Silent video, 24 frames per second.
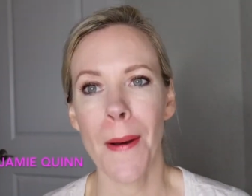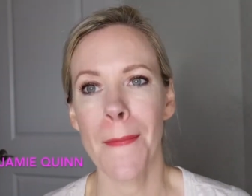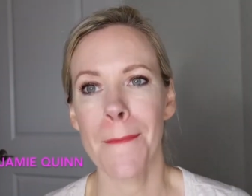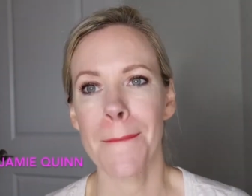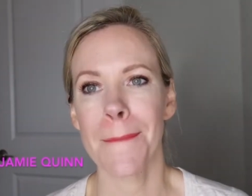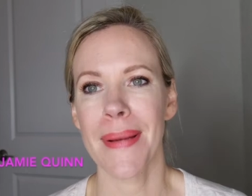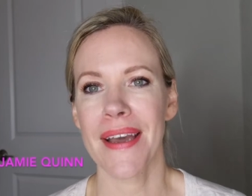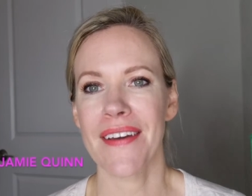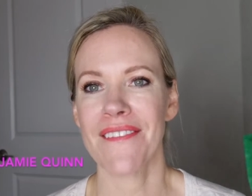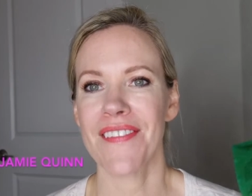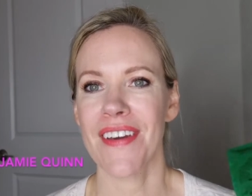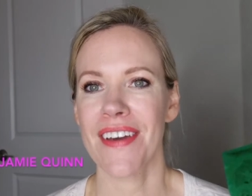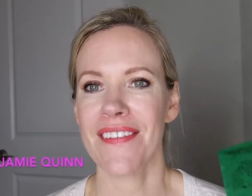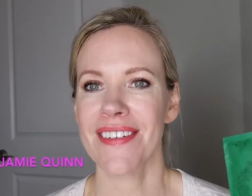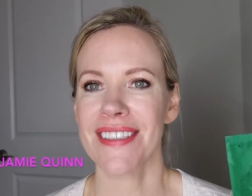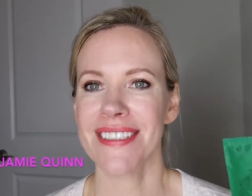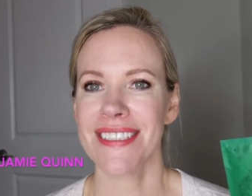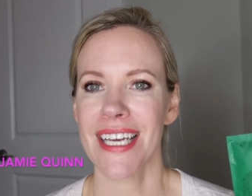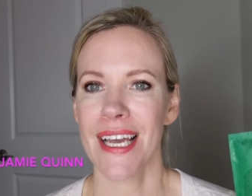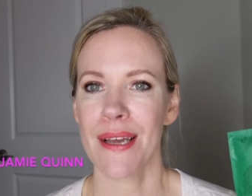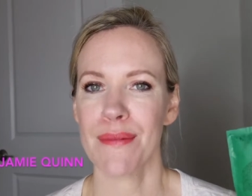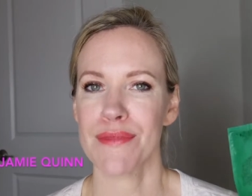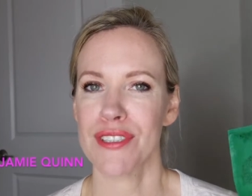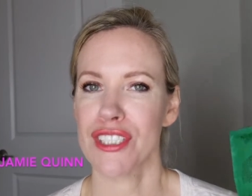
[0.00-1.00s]
My favorite
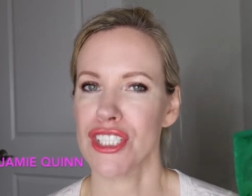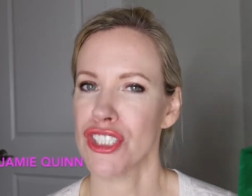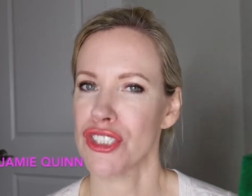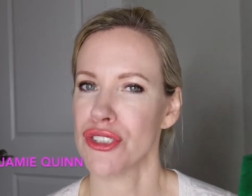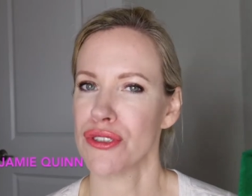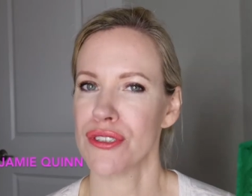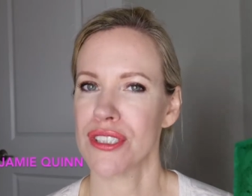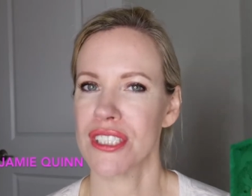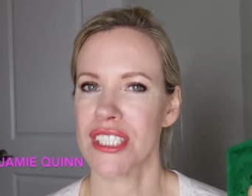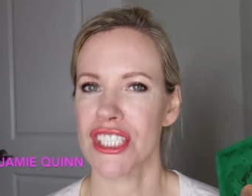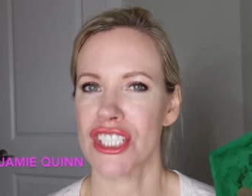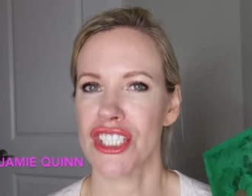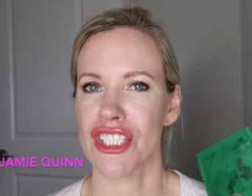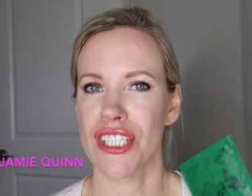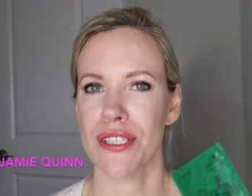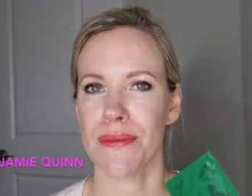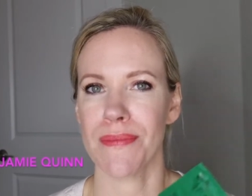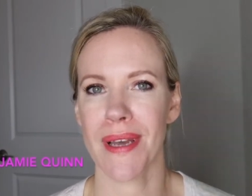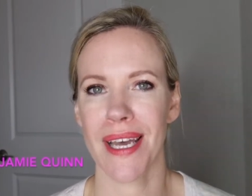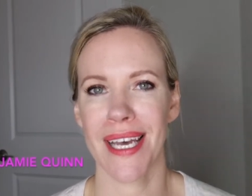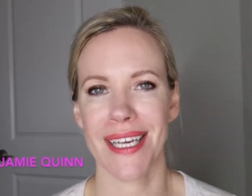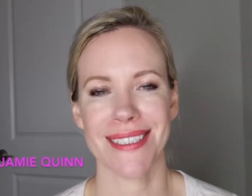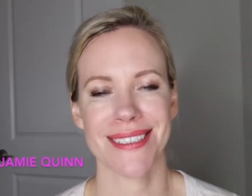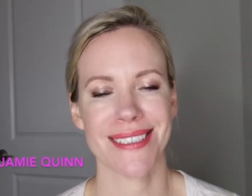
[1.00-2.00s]
time to use this sheet
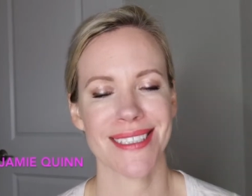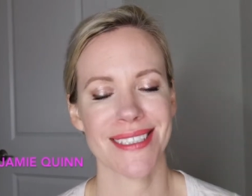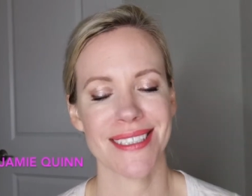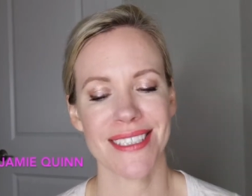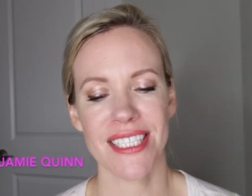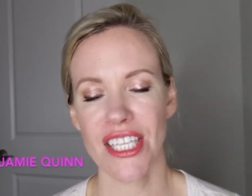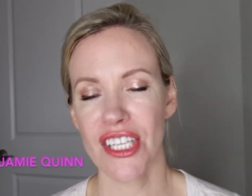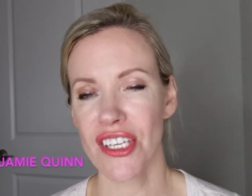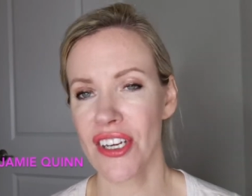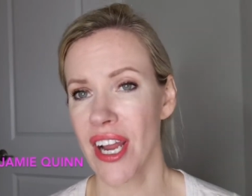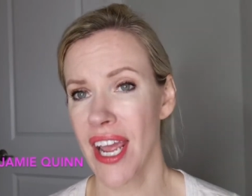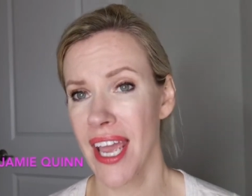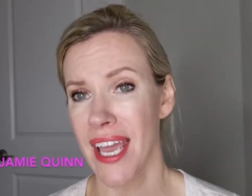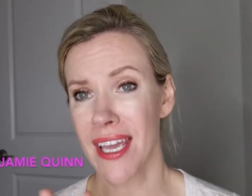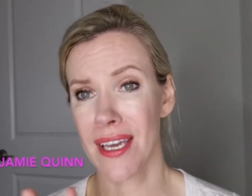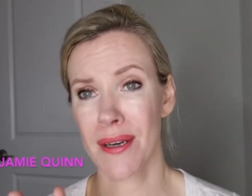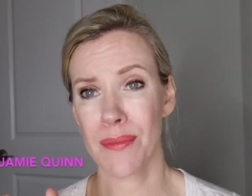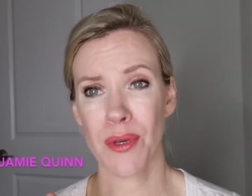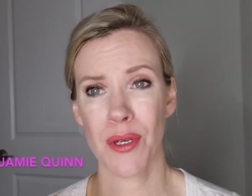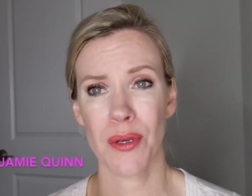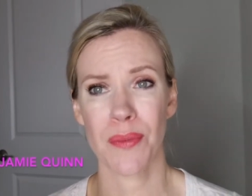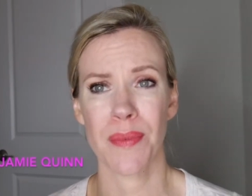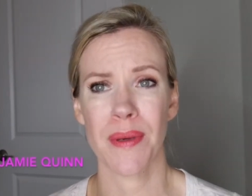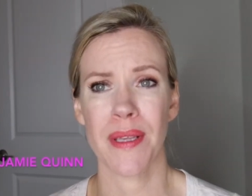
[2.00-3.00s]
mask is either A
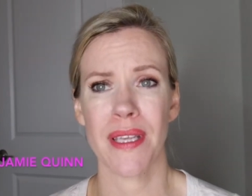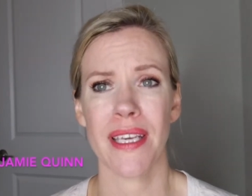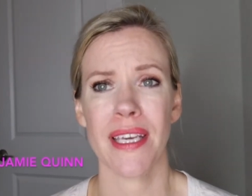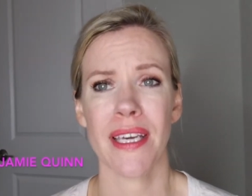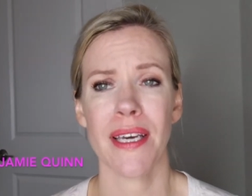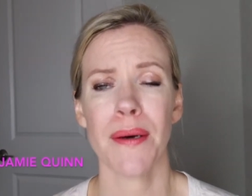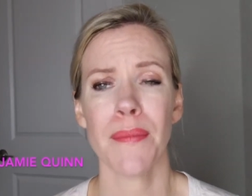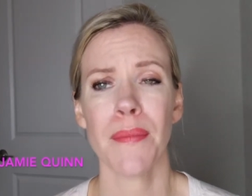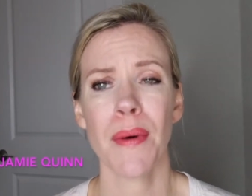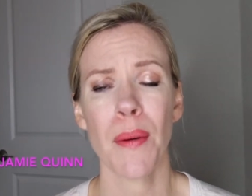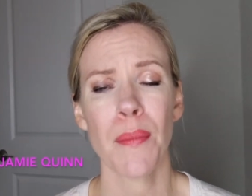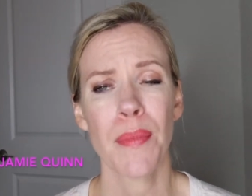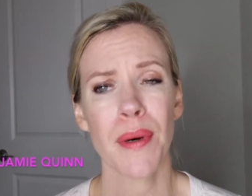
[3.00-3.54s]
M or P M,